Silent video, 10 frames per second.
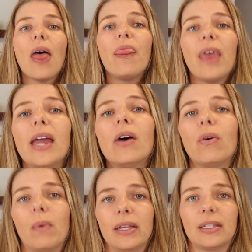and they are
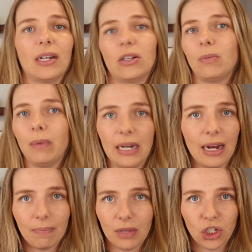the ones that are
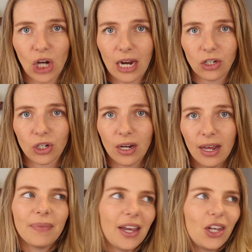speeding up this change.
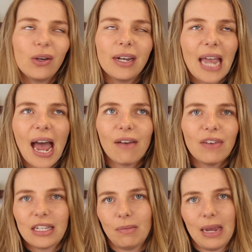You can
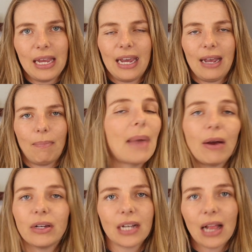have as many
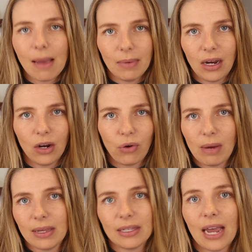Paris climate
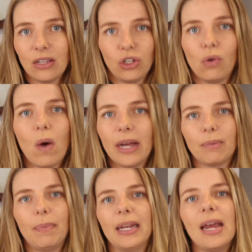agreements as you
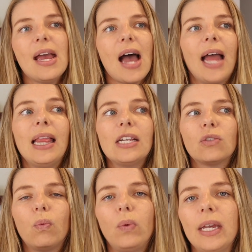want, but
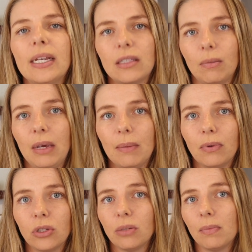unless we as the
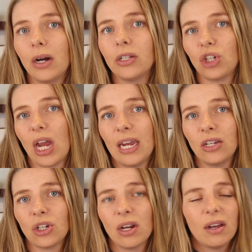people demand can't
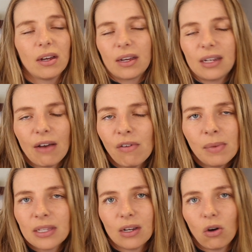change,
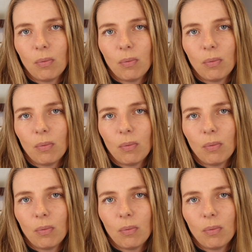governments and